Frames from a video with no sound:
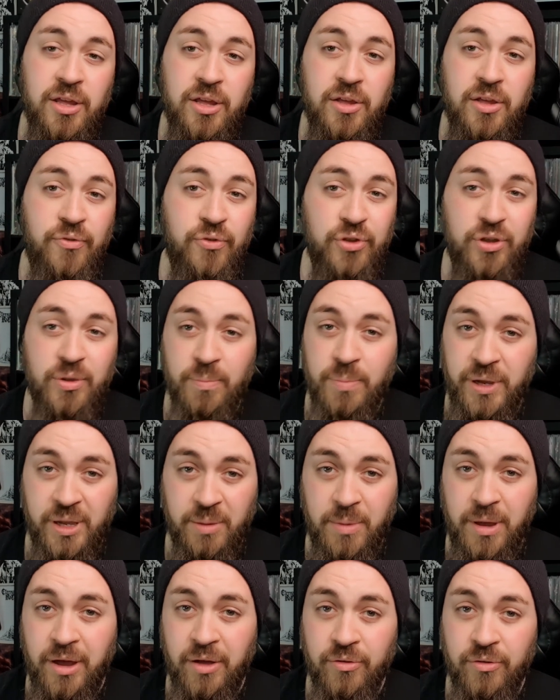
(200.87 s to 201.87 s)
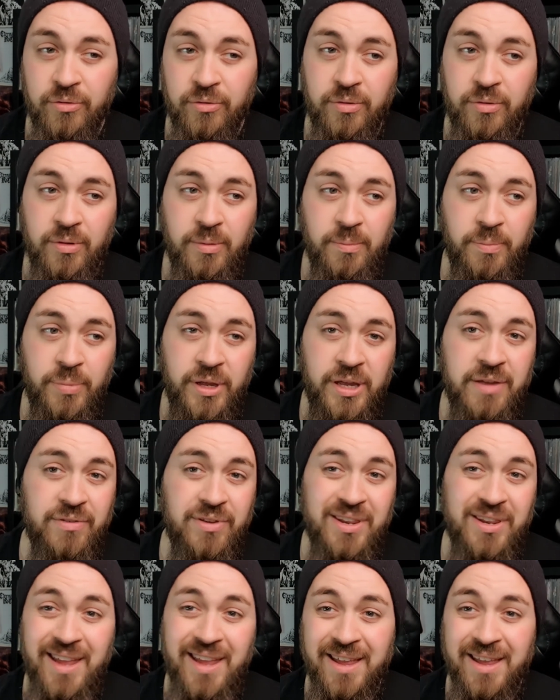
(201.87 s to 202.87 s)
if you can pick them out, but
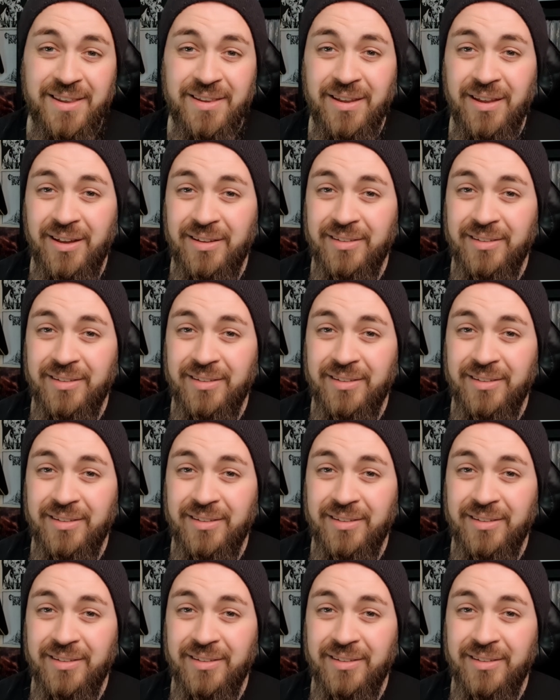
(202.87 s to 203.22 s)
even then,